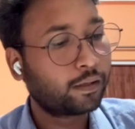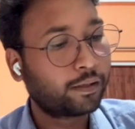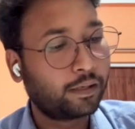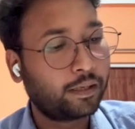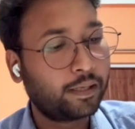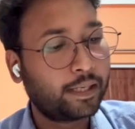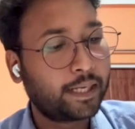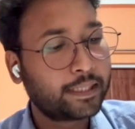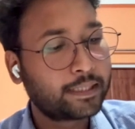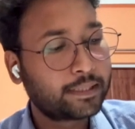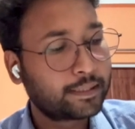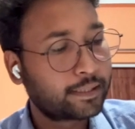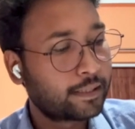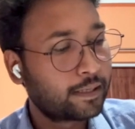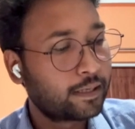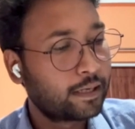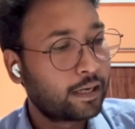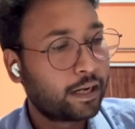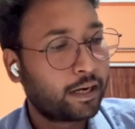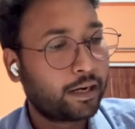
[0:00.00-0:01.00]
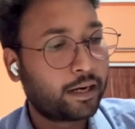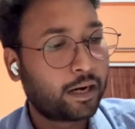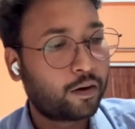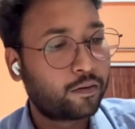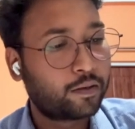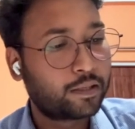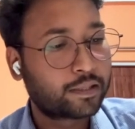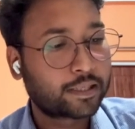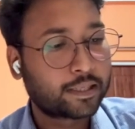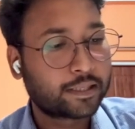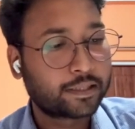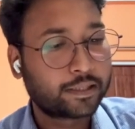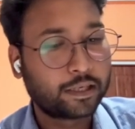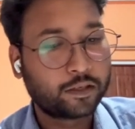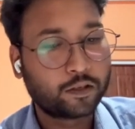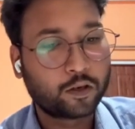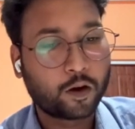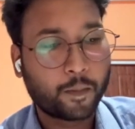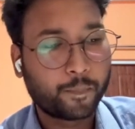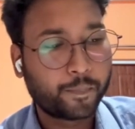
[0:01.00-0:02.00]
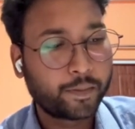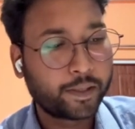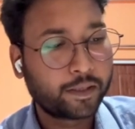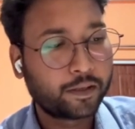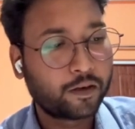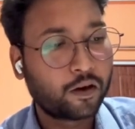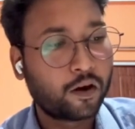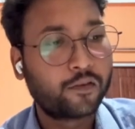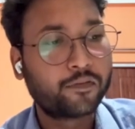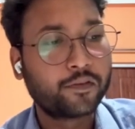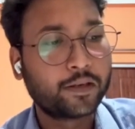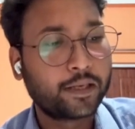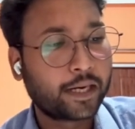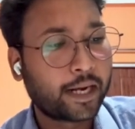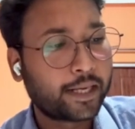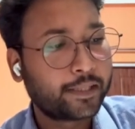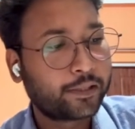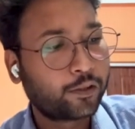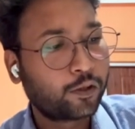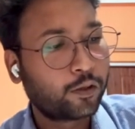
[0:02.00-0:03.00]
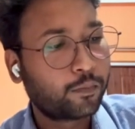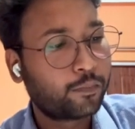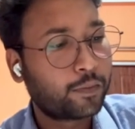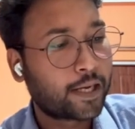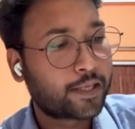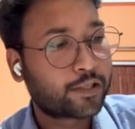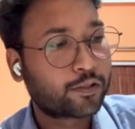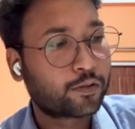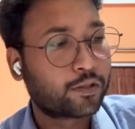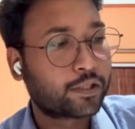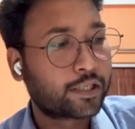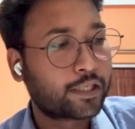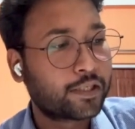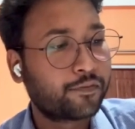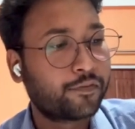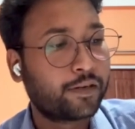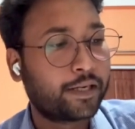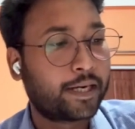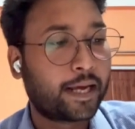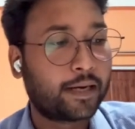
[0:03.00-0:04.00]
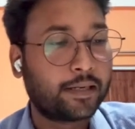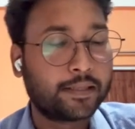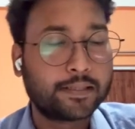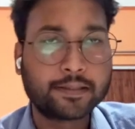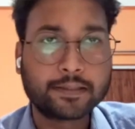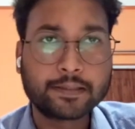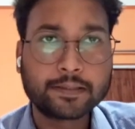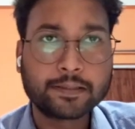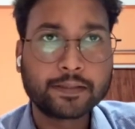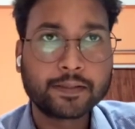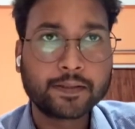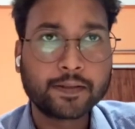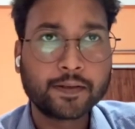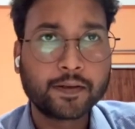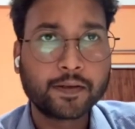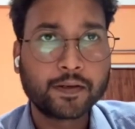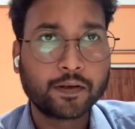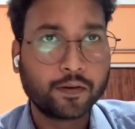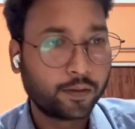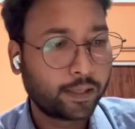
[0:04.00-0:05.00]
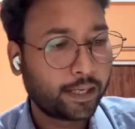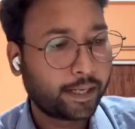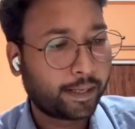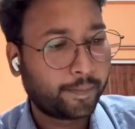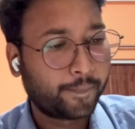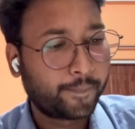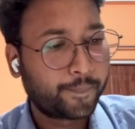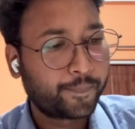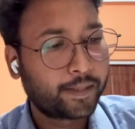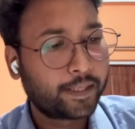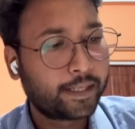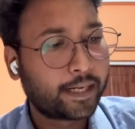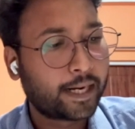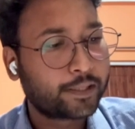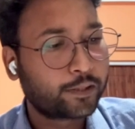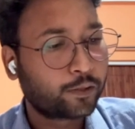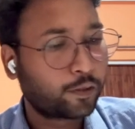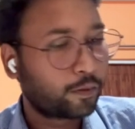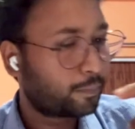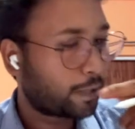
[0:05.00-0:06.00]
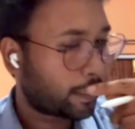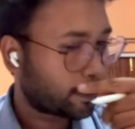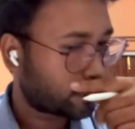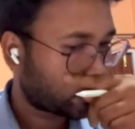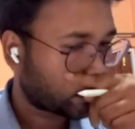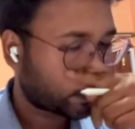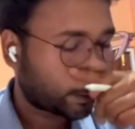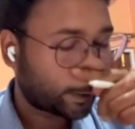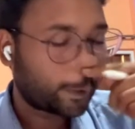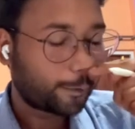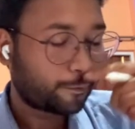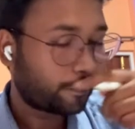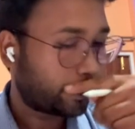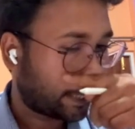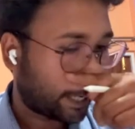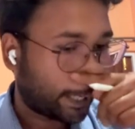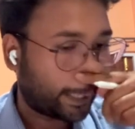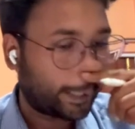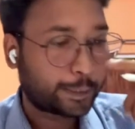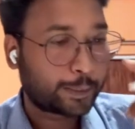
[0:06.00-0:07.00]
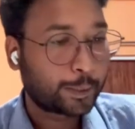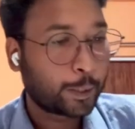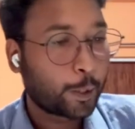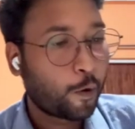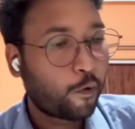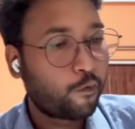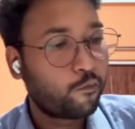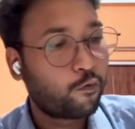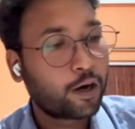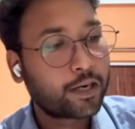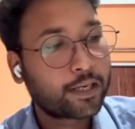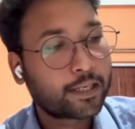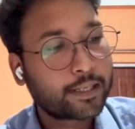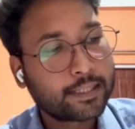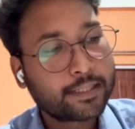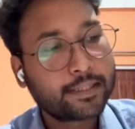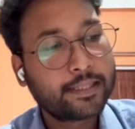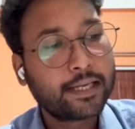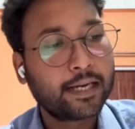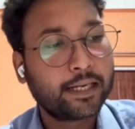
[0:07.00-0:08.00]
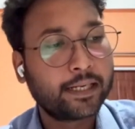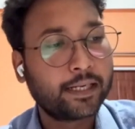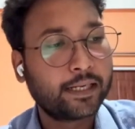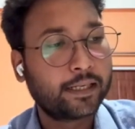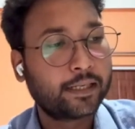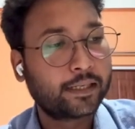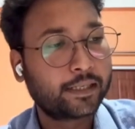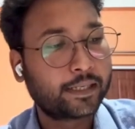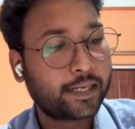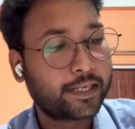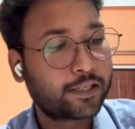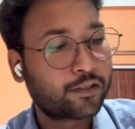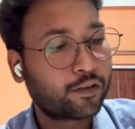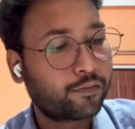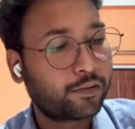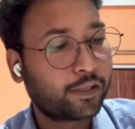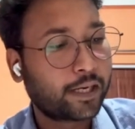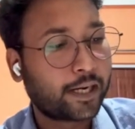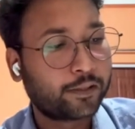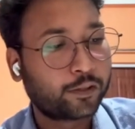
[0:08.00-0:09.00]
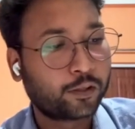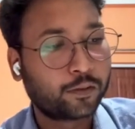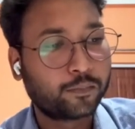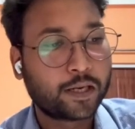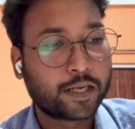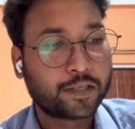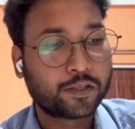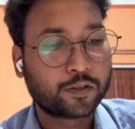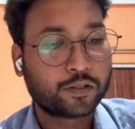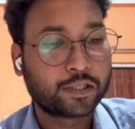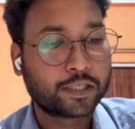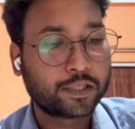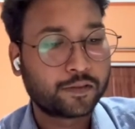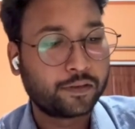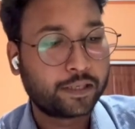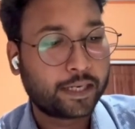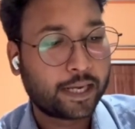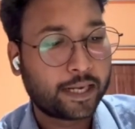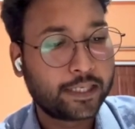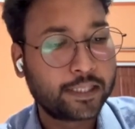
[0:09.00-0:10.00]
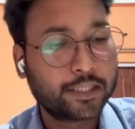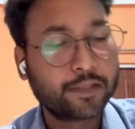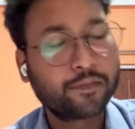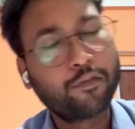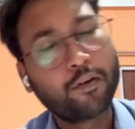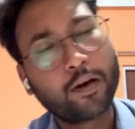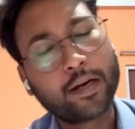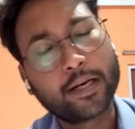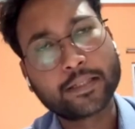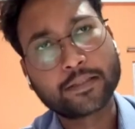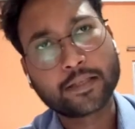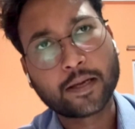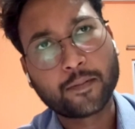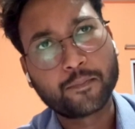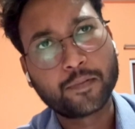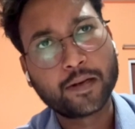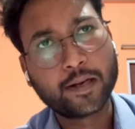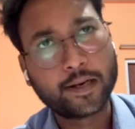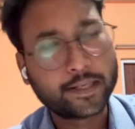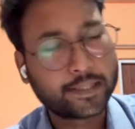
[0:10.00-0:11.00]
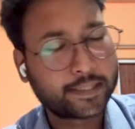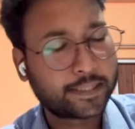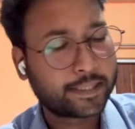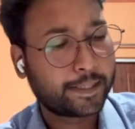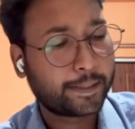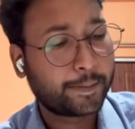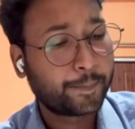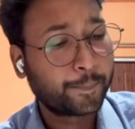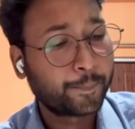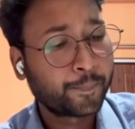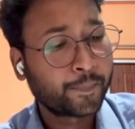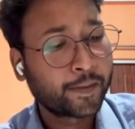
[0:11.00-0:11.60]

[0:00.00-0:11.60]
Let's now discuss the topic of erythroblastosis fetalis. Okay, erythroblastosis fetalis. What is the case of erythroblastosis fetalis? For example, let's see.